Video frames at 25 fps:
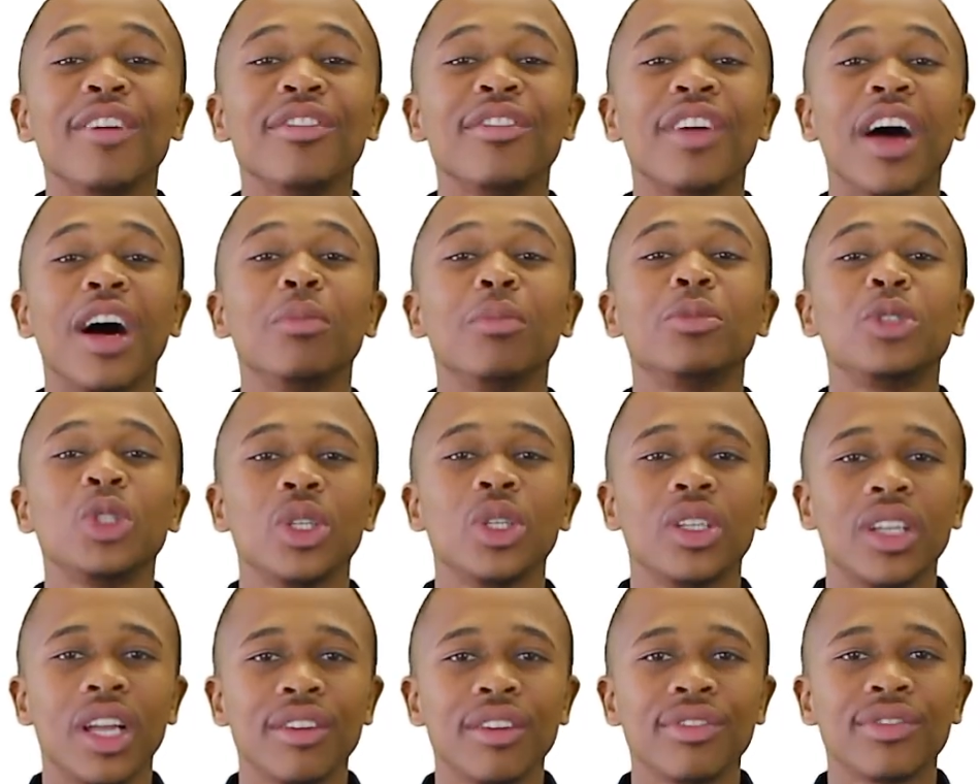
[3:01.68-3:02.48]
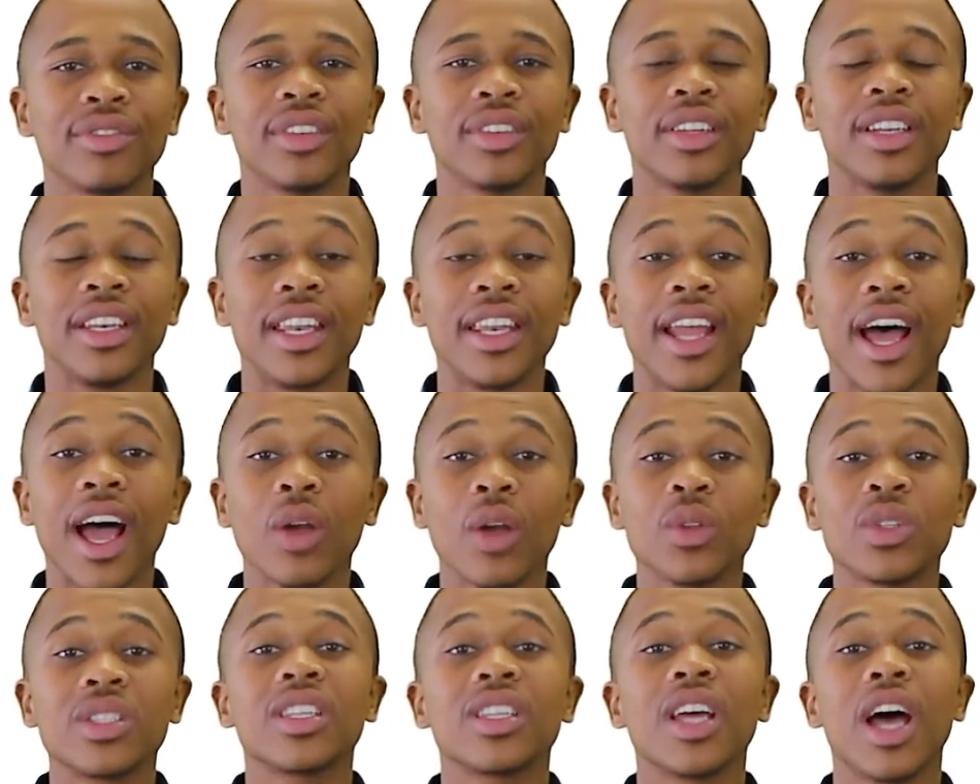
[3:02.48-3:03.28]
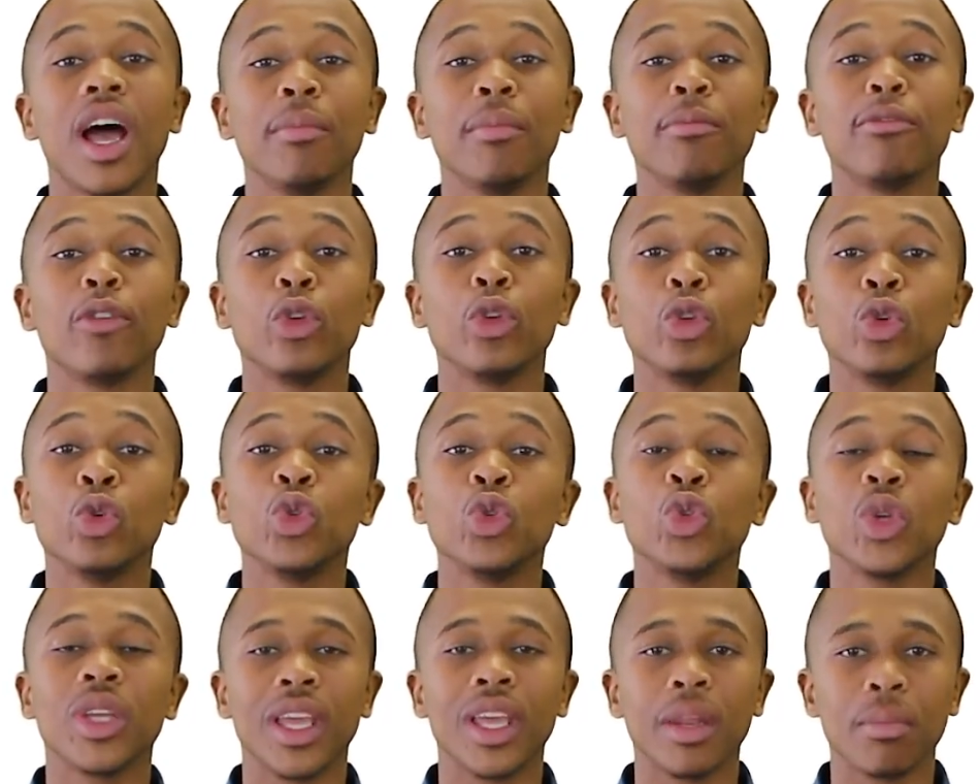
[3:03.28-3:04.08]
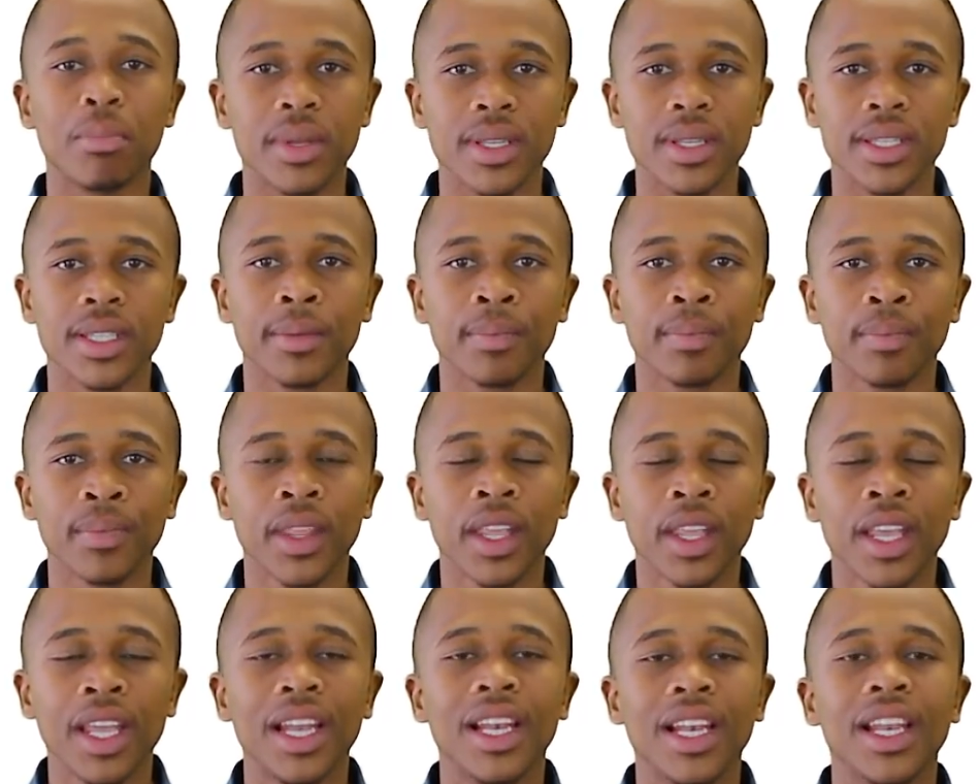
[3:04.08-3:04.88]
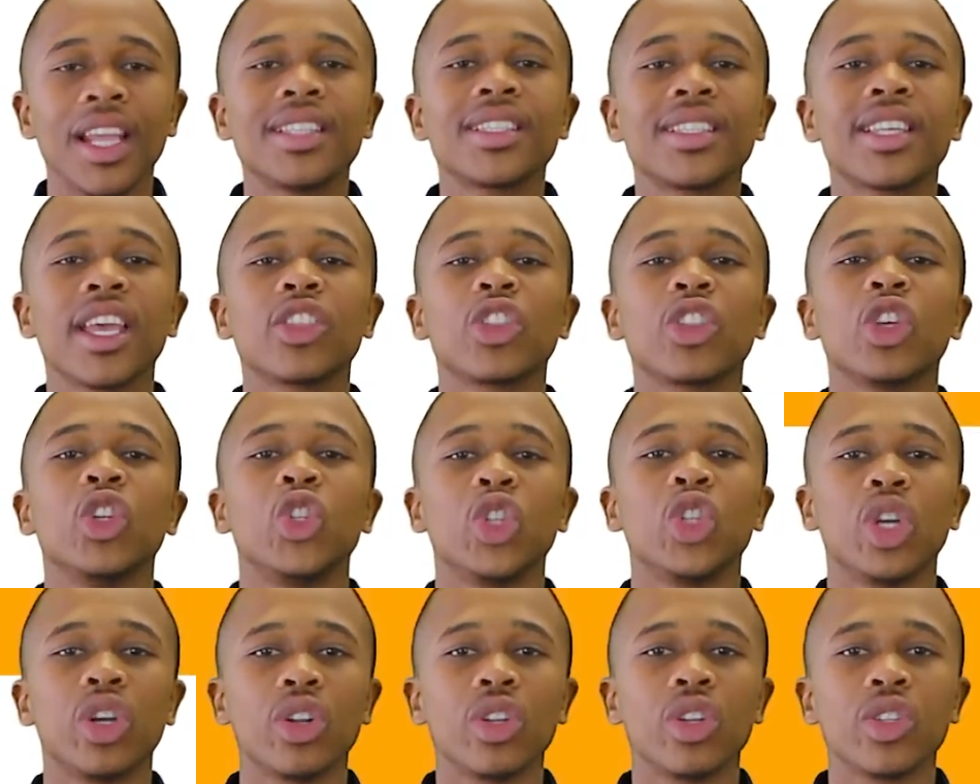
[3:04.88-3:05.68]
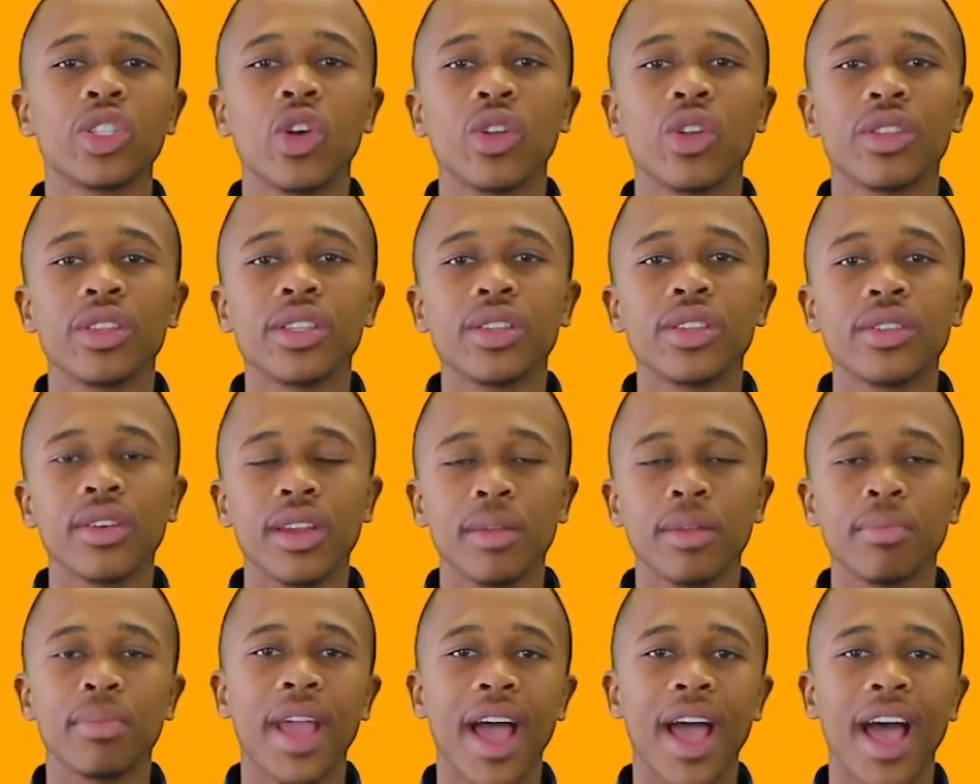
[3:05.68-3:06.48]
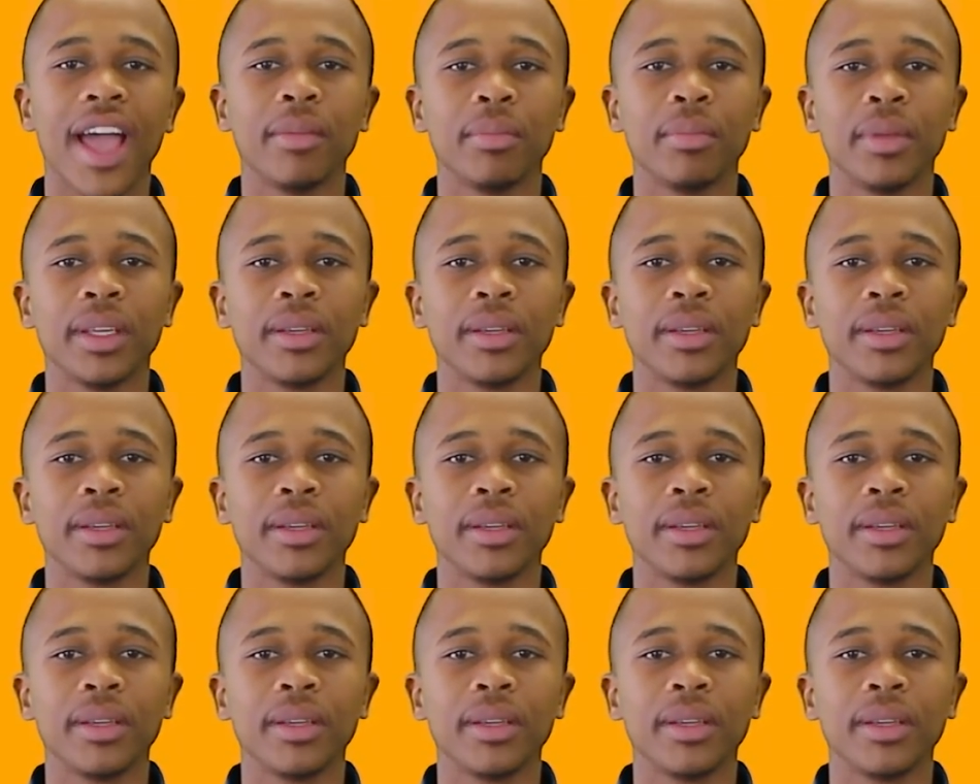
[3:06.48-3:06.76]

I've helped you enough. Now it's time for you to get busy. Let's get the journals on the screen behind